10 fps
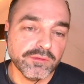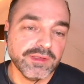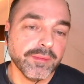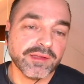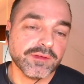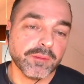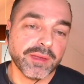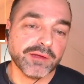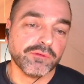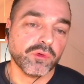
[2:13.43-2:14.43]
demand side
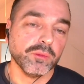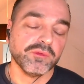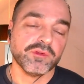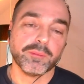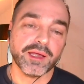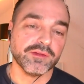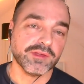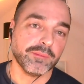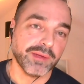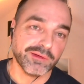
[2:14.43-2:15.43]
platforms, supply
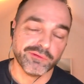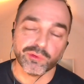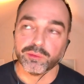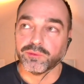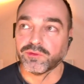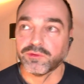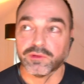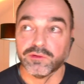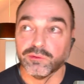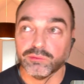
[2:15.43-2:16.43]
side platforms,
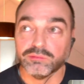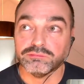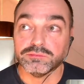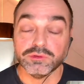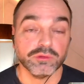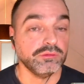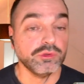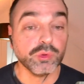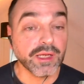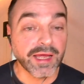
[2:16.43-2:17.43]
to
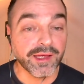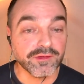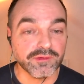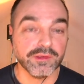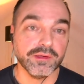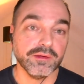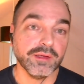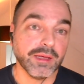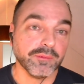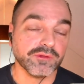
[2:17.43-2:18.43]
Google ads and
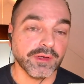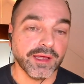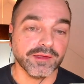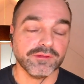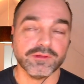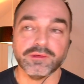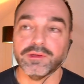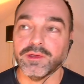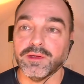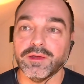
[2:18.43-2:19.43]
Amazon ads, and
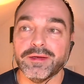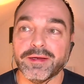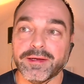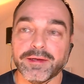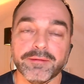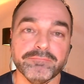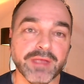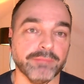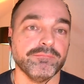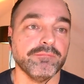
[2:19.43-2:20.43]

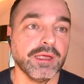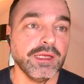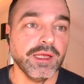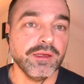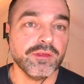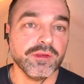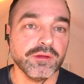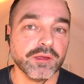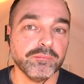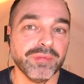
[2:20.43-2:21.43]
yeah,
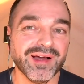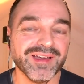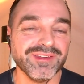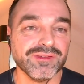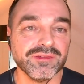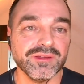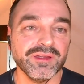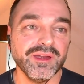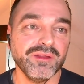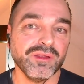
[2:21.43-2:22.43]
anything that buys,
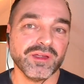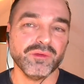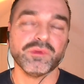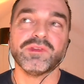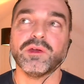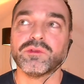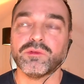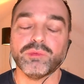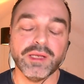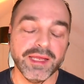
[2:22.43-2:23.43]
and I would say also
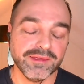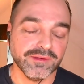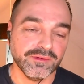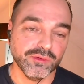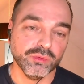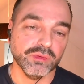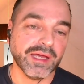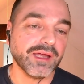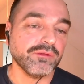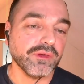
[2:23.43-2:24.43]
related to
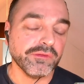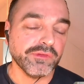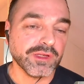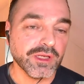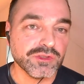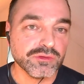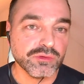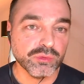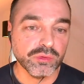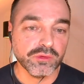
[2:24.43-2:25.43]
ad verification
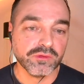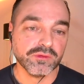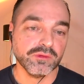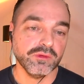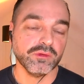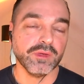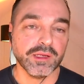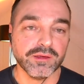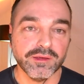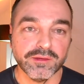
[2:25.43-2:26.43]
tools,
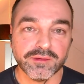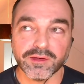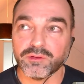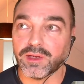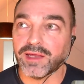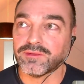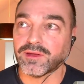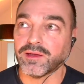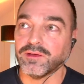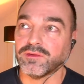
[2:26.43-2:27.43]
like integral ad
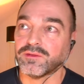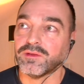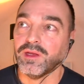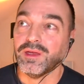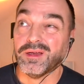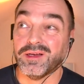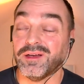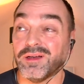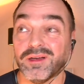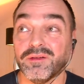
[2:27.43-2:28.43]
science,
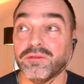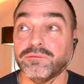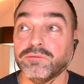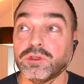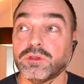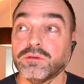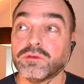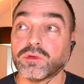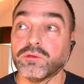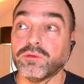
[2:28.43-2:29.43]

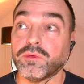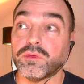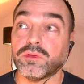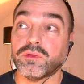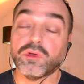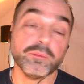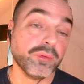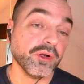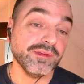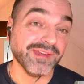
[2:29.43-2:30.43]
sort of third
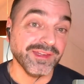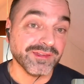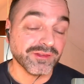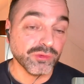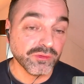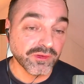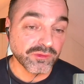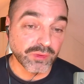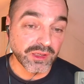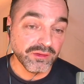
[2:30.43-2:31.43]
party data tools as
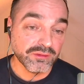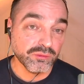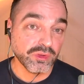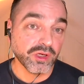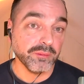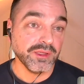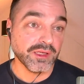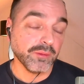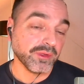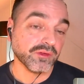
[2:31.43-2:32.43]
well would come in
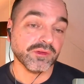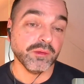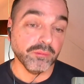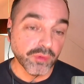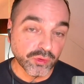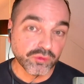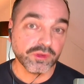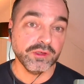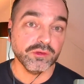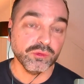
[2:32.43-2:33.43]
there because they're
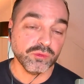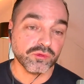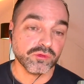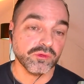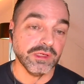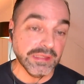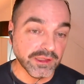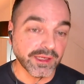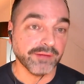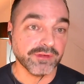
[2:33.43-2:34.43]
mostly used
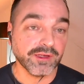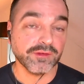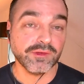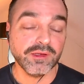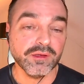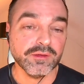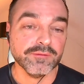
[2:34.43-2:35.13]
in advertising.